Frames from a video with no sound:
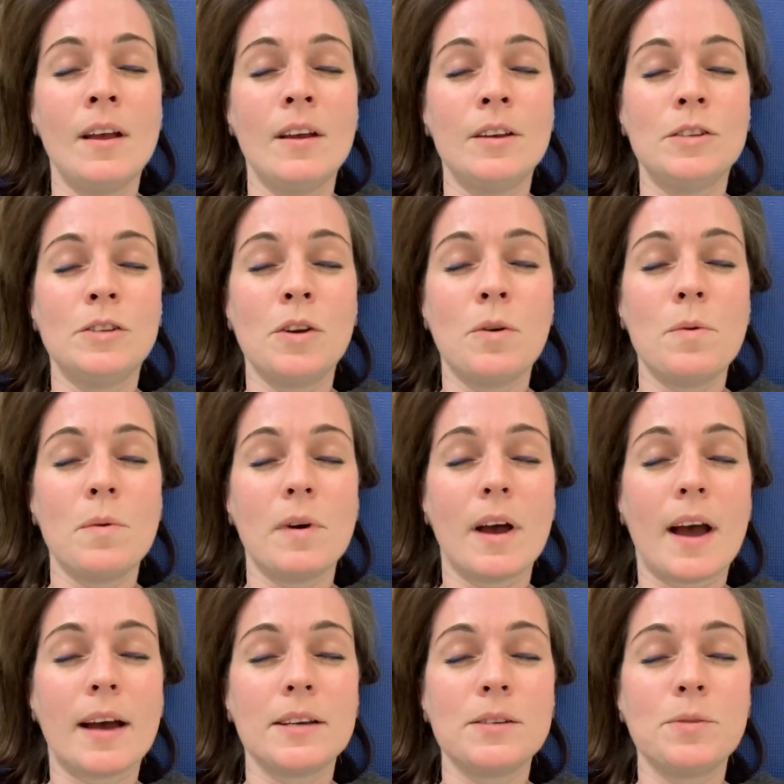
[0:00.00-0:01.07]
So
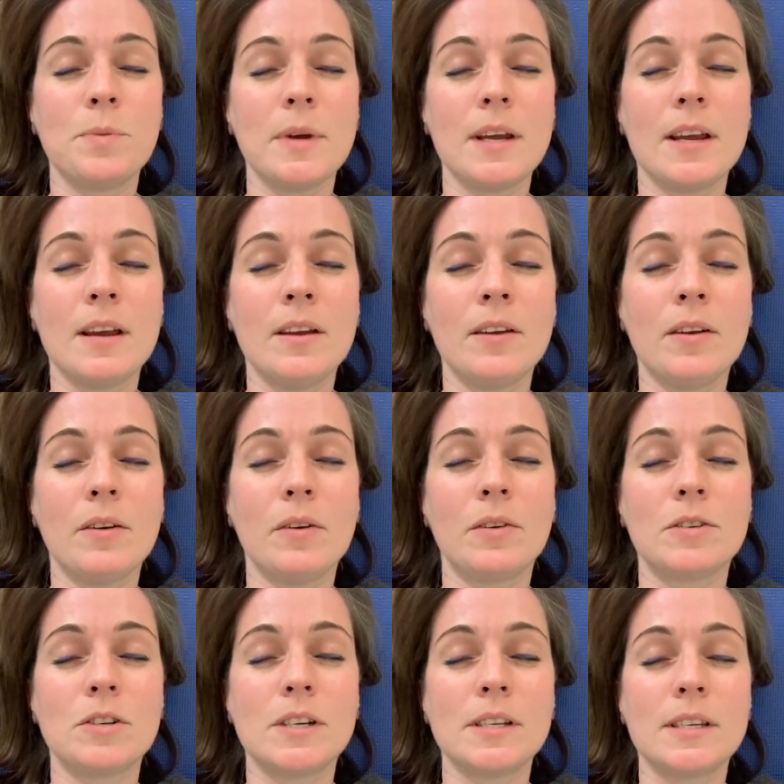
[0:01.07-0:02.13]
as we
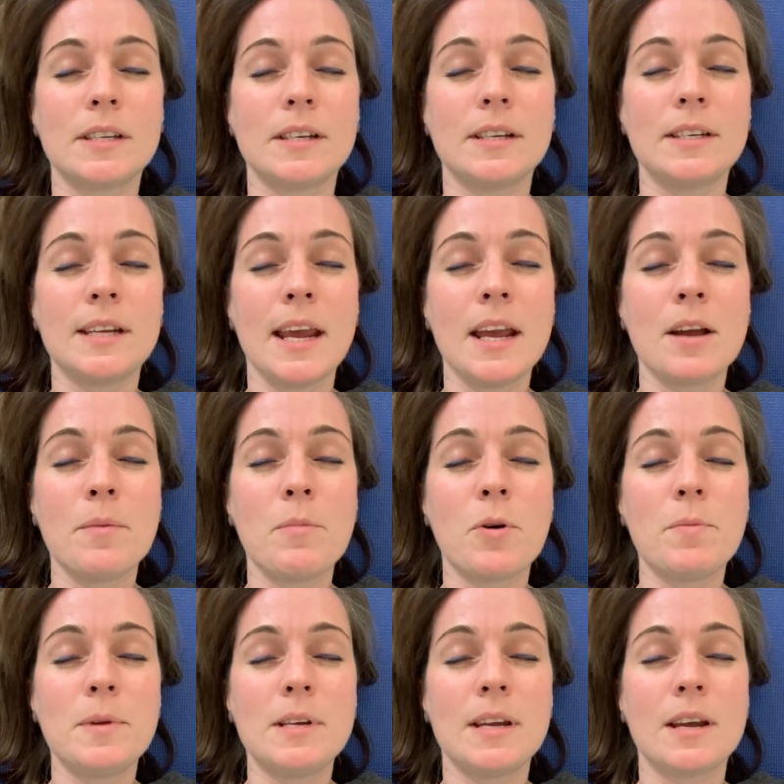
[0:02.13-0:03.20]
just take a
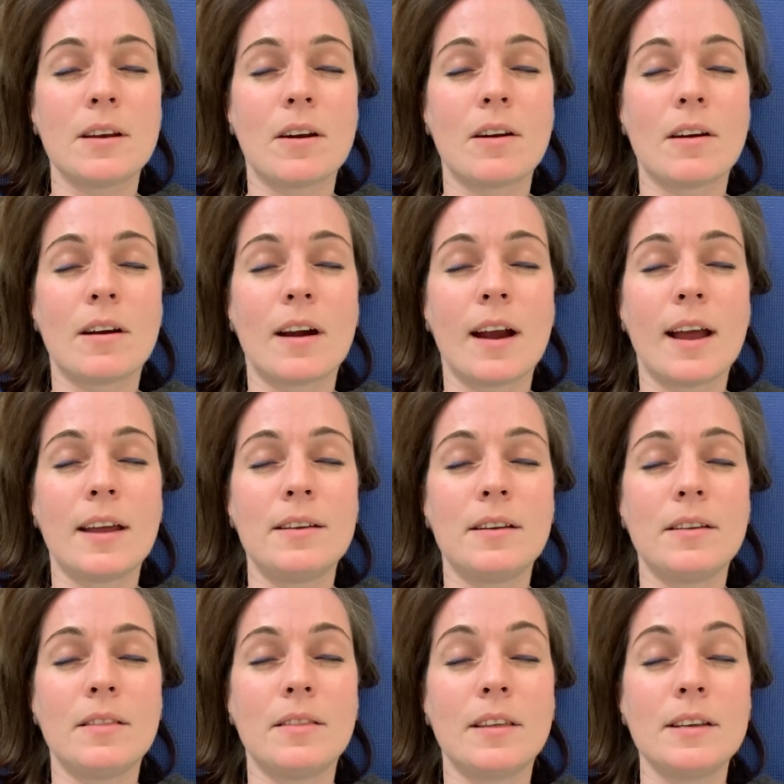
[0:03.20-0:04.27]
moment here,
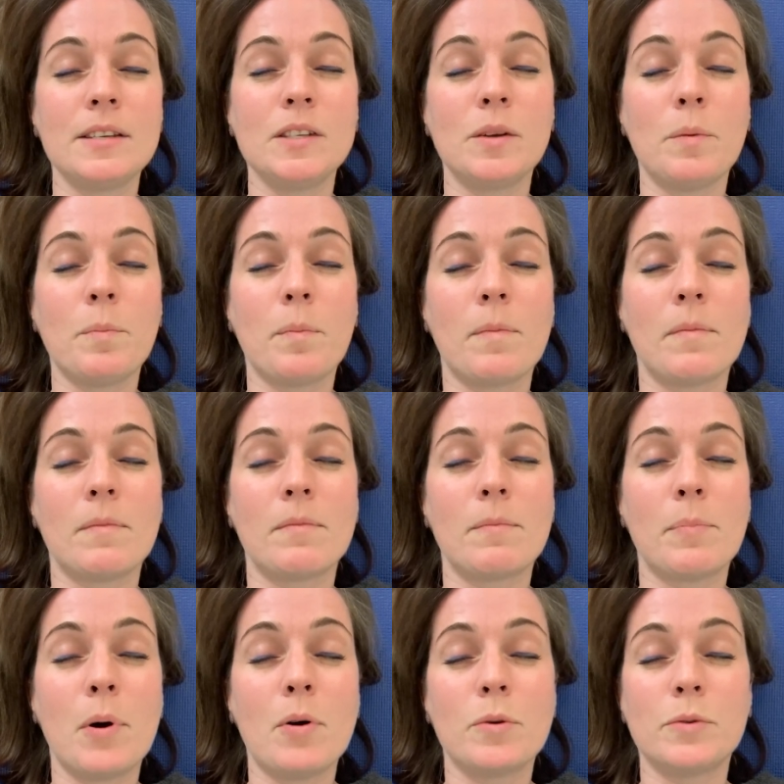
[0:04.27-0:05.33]
and this
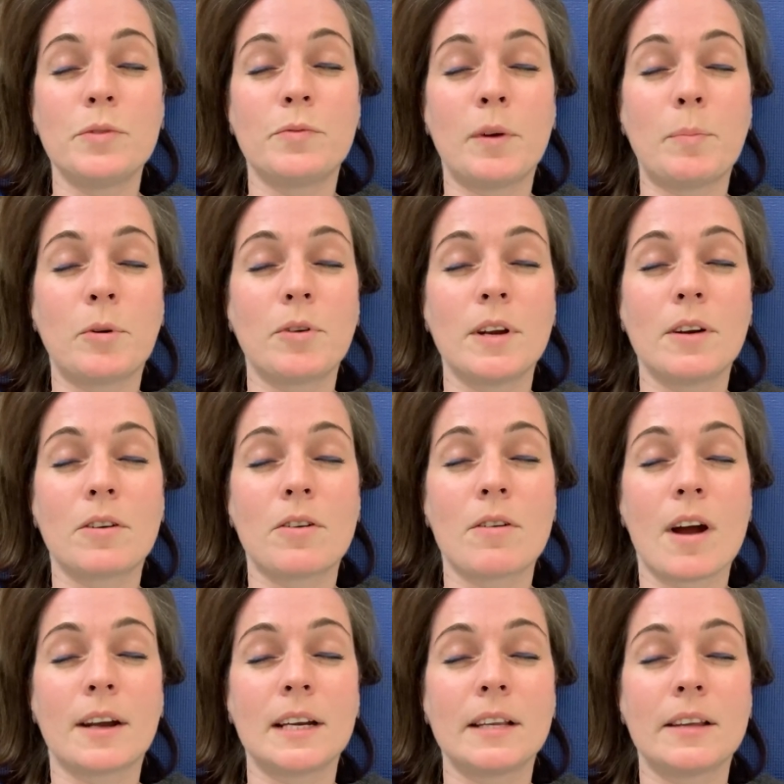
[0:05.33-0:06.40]
pose, Viparita
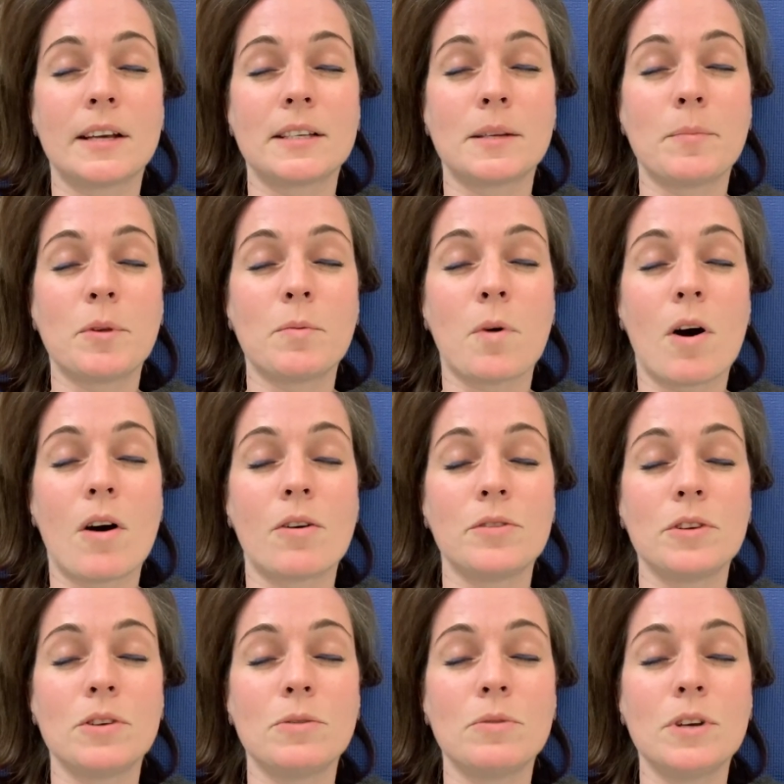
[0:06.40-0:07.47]
Karani, legs up the
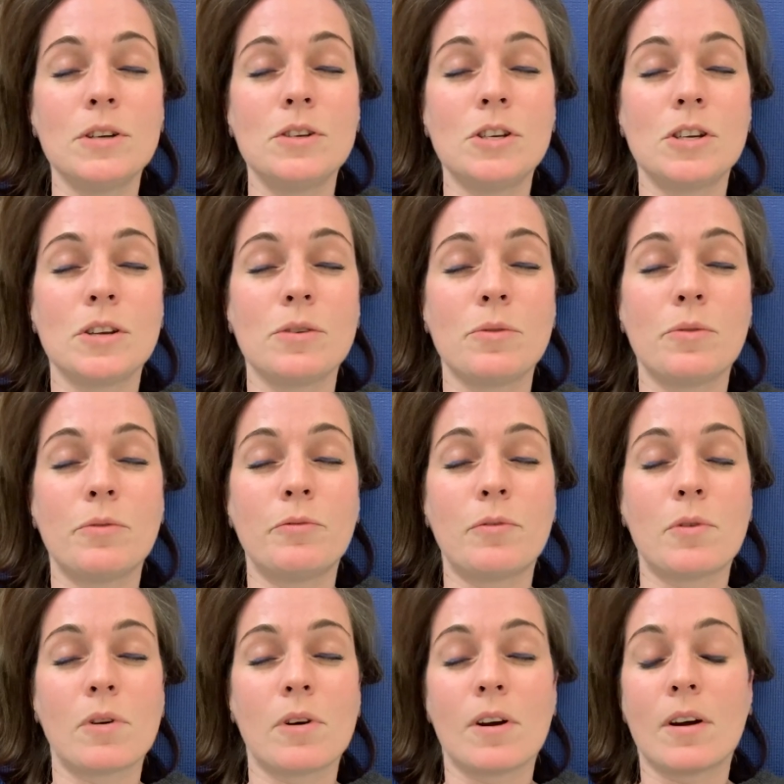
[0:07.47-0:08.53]
wall, you can do
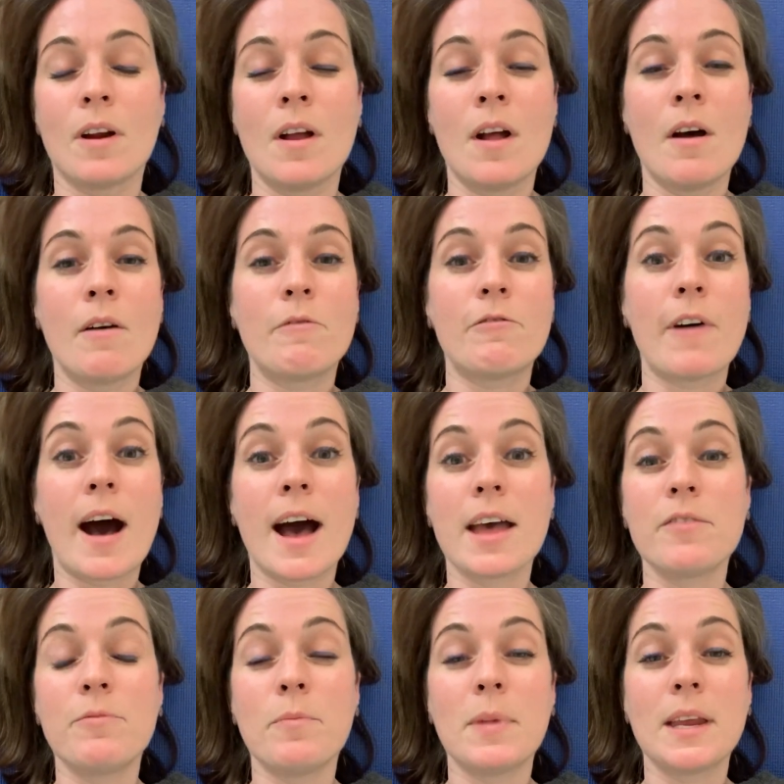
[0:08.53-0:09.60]
for
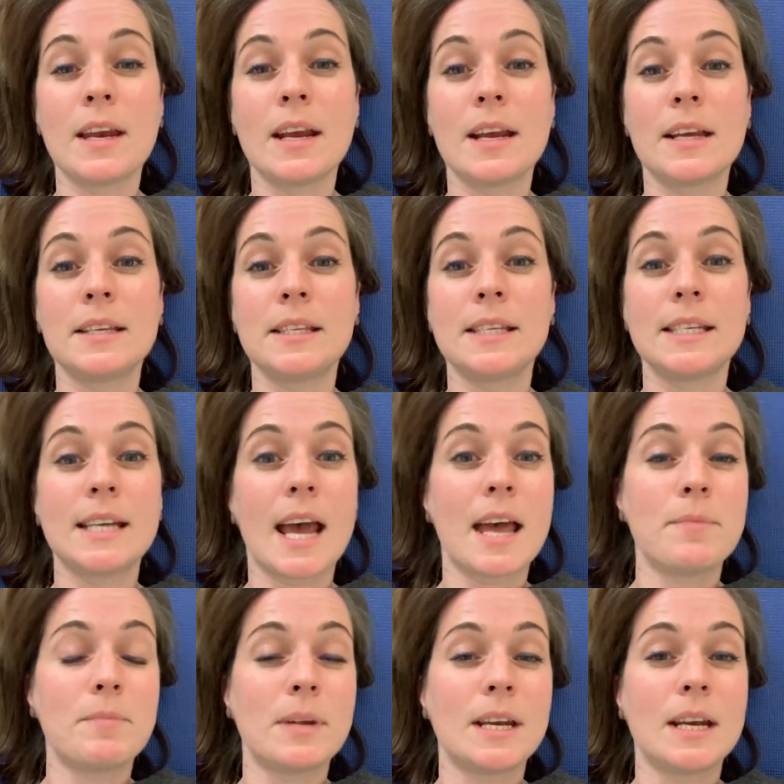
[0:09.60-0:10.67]
5 minutes,
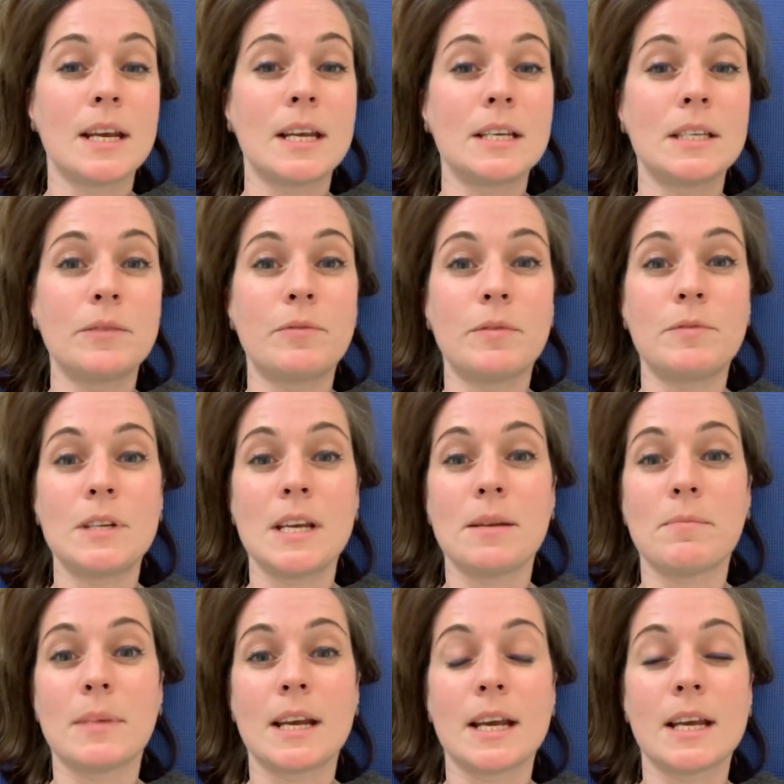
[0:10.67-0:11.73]
10 minutes,
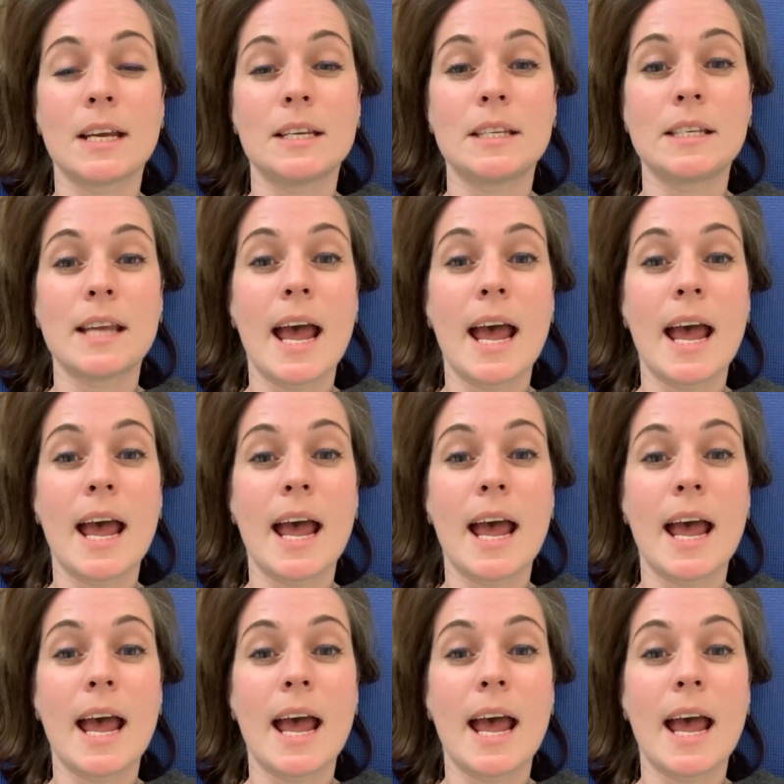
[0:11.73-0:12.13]
15 minutes.